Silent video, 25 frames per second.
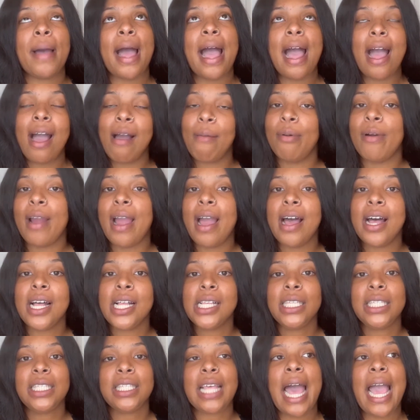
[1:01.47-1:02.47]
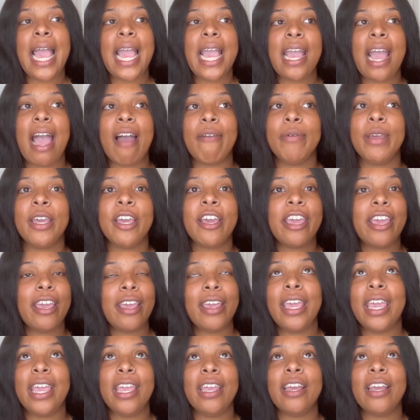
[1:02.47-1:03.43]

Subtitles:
eyebrows. Like, I've been getting